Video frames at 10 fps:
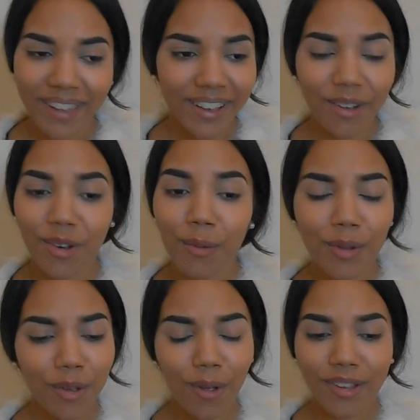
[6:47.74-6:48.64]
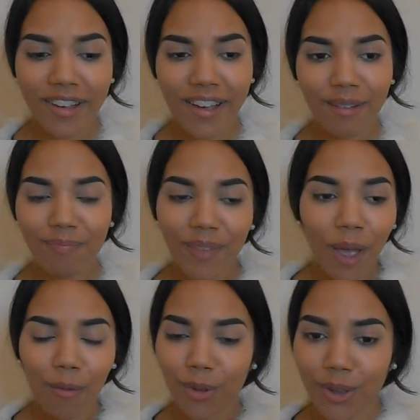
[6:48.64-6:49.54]
yesterday I went to Ulta,
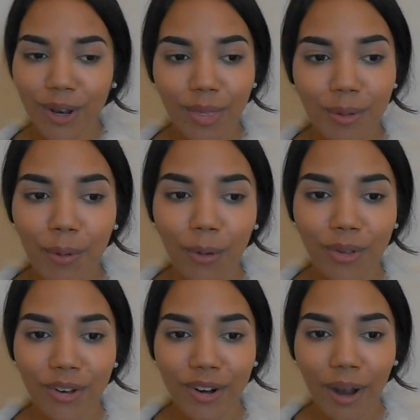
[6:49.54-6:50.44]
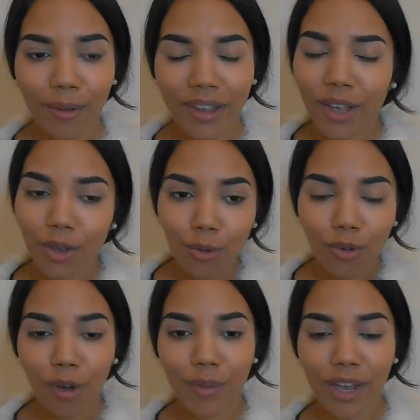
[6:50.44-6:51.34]
was looking at their poster, and I was like, you
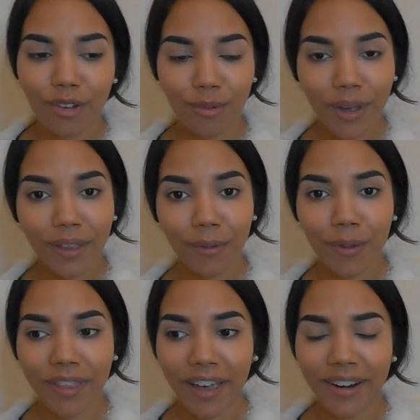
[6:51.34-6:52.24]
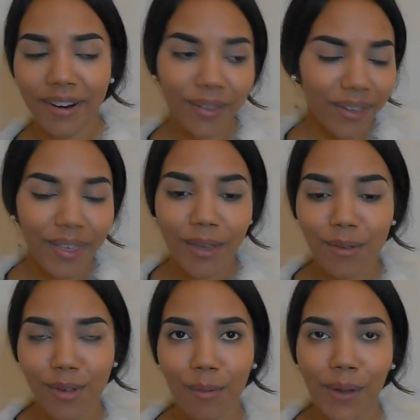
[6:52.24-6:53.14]
taught me how to do my liquid liner, like, thank you
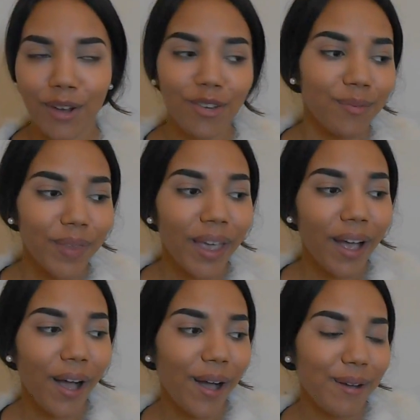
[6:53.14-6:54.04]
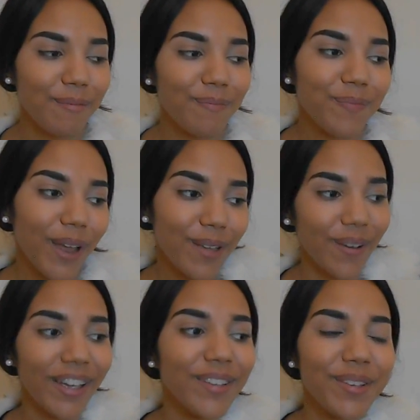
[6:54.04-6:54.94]
so much. But
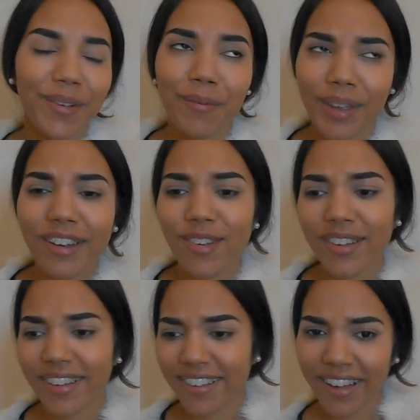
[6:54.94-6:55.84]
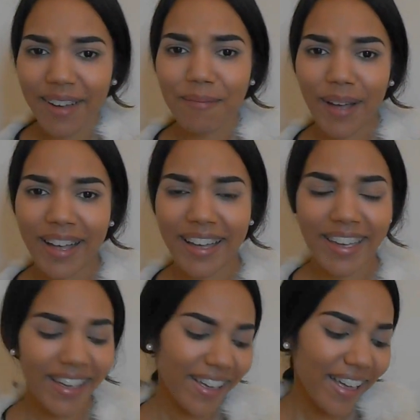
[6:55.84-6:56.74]
anyways, so I'm gonna just set
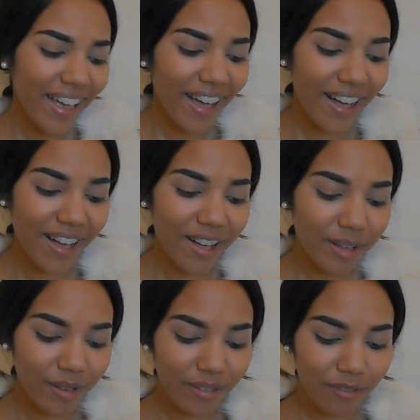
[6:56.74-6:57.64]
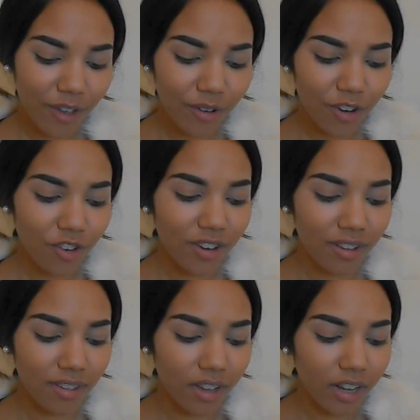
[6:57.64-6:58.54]
my foundation and
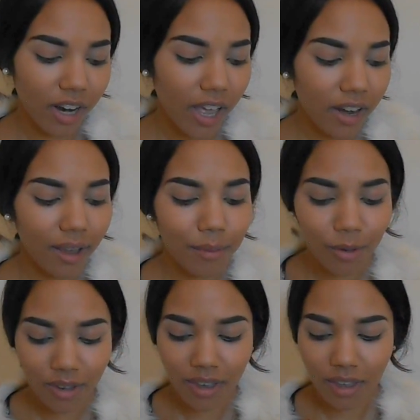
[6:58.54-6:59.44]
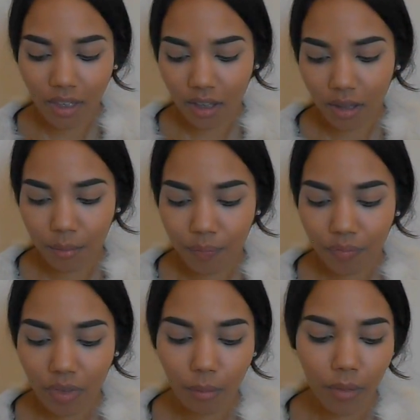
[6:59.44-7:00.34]
concealer, and I'm using
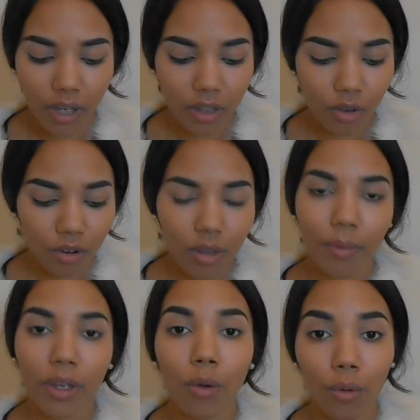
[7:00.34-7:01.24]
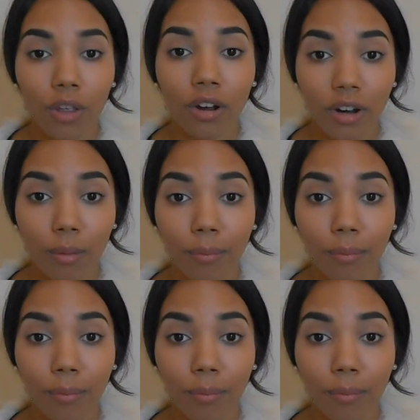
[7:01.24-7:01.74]
literally my holy grail